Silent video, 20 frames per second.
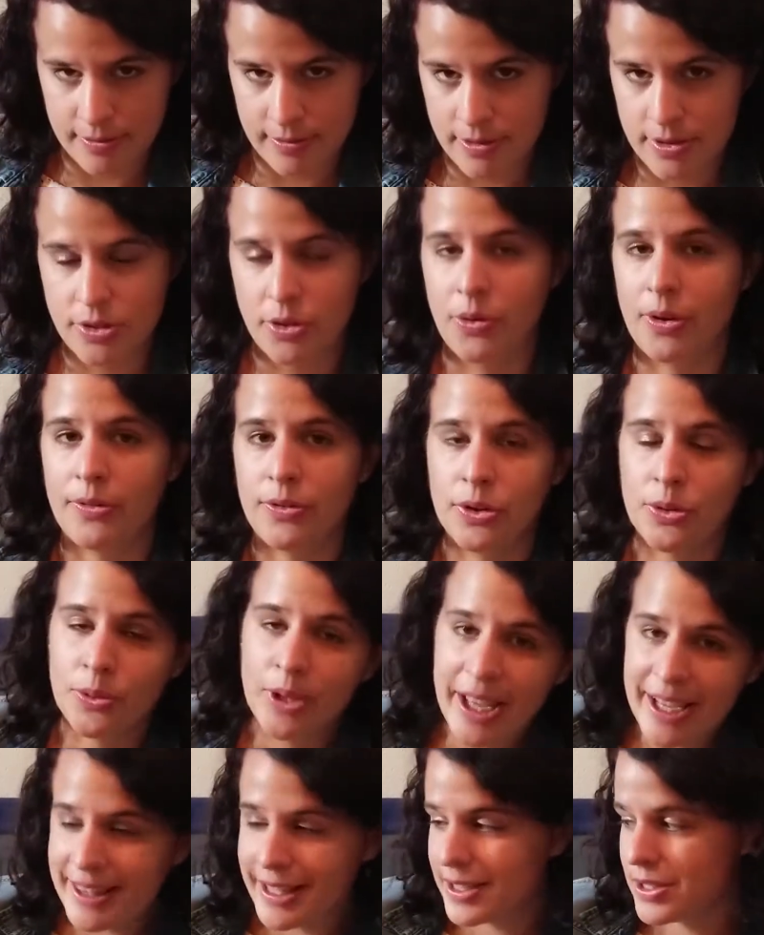So if you
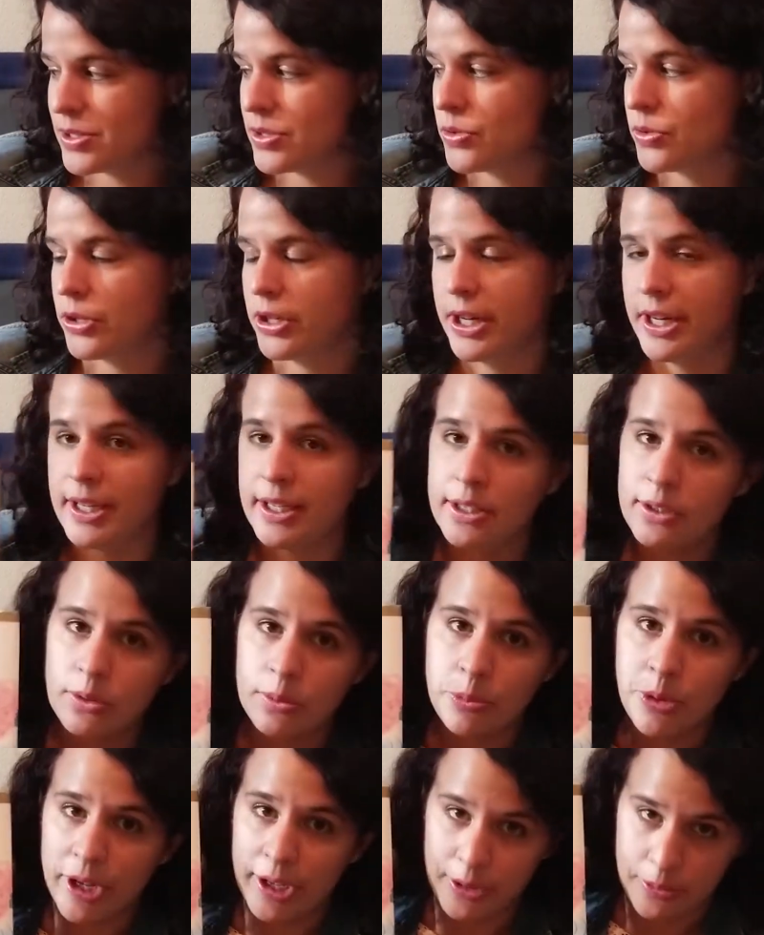like that story, you
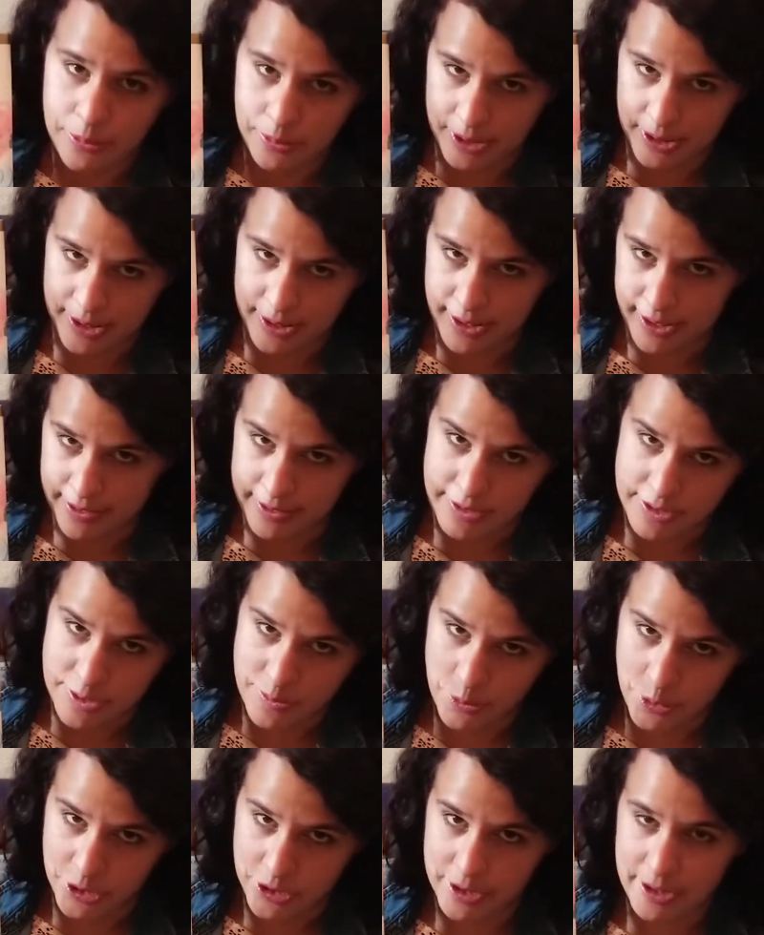would probably really like this
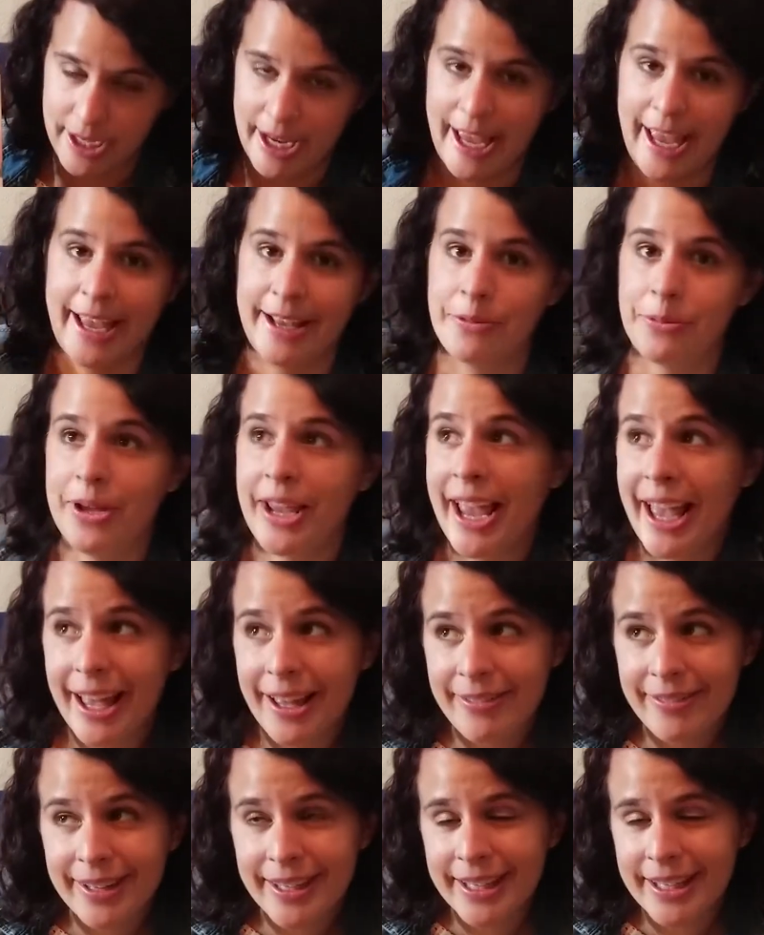book. And we
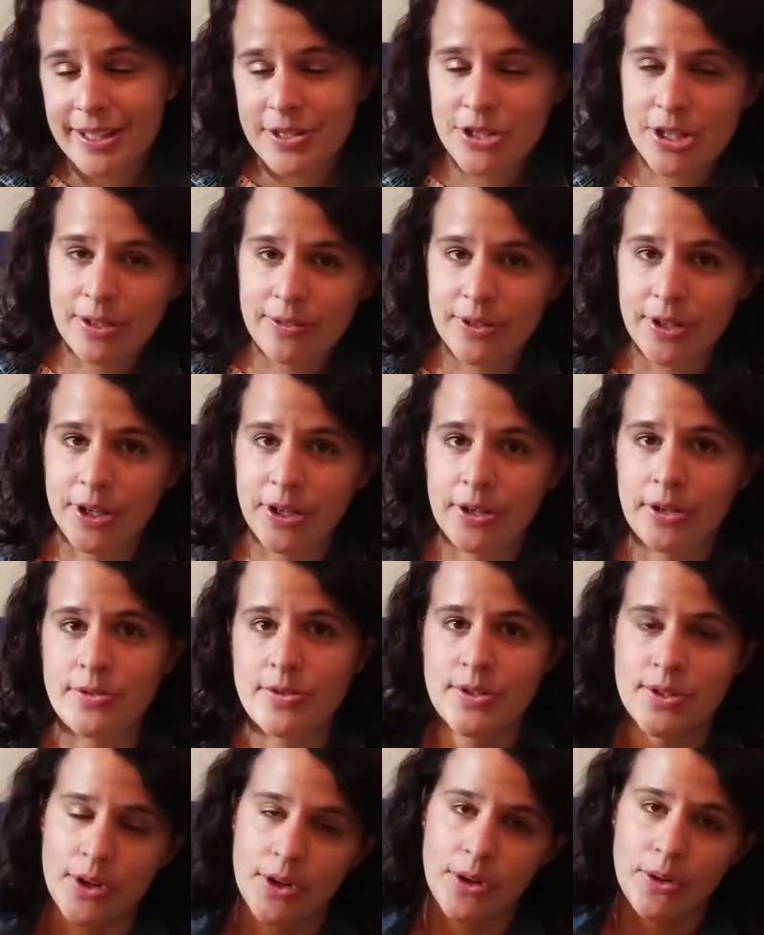have it at Jeffco,
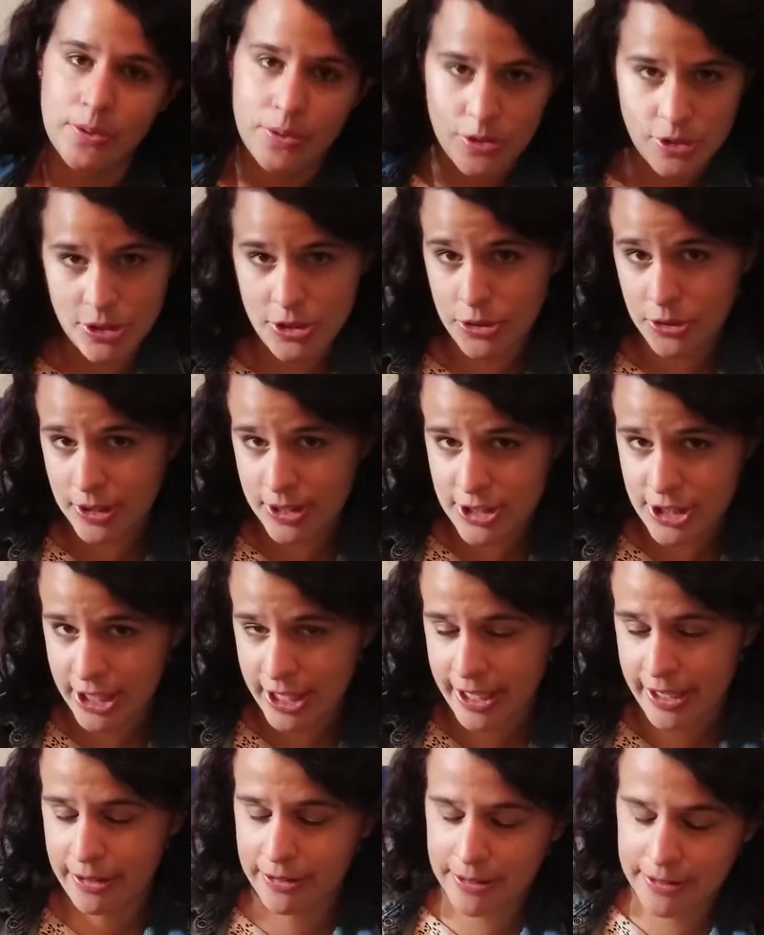so you should totally check
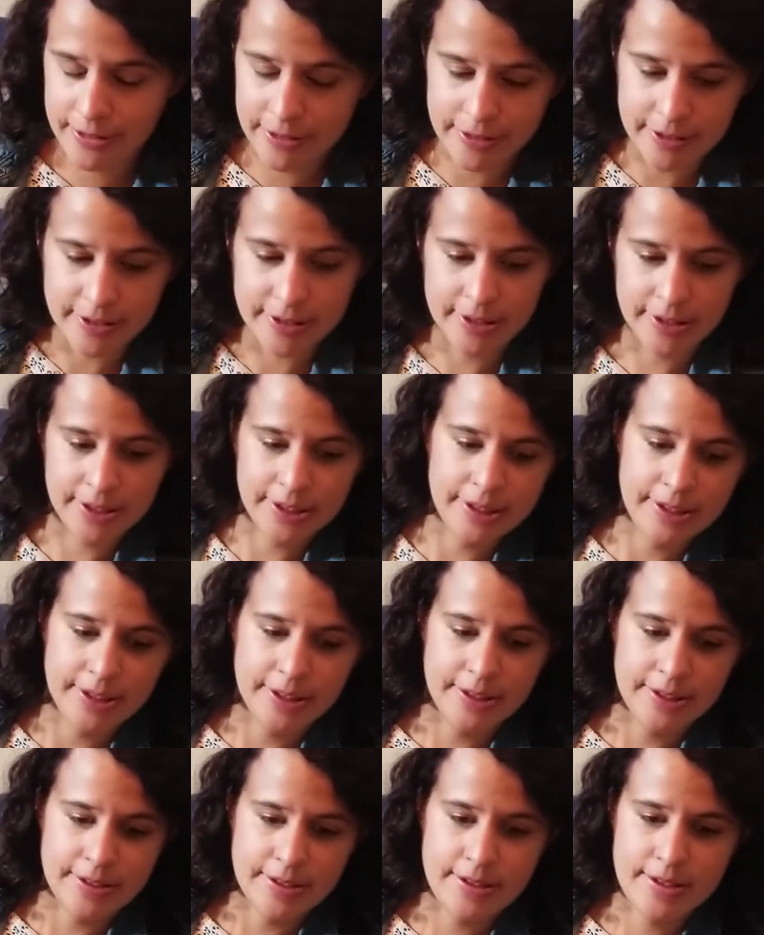it out.
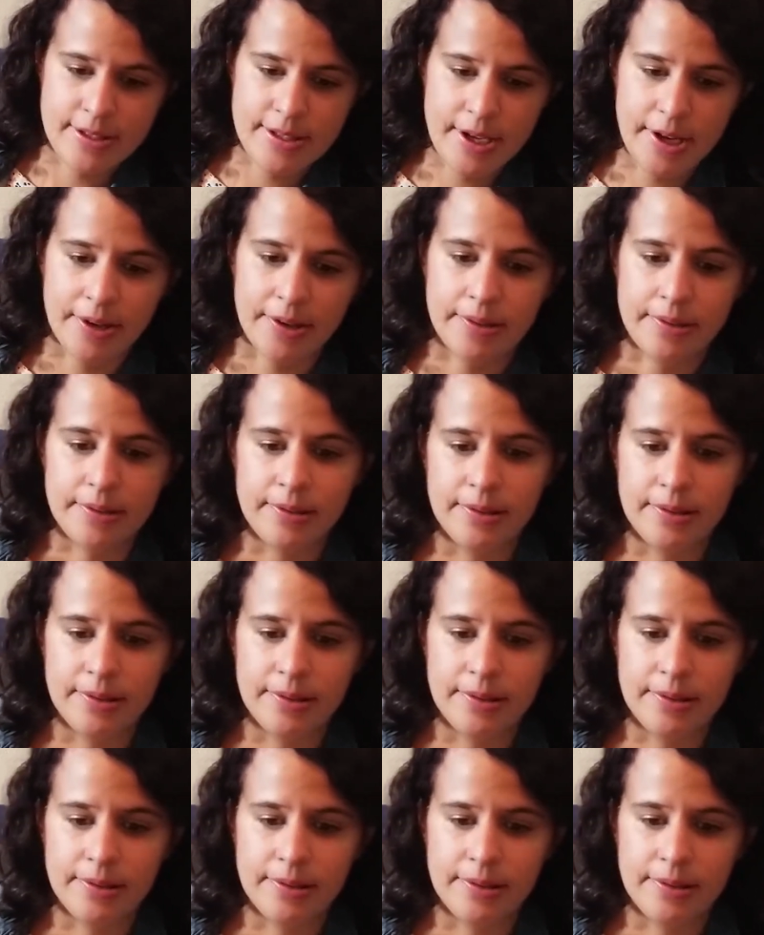So,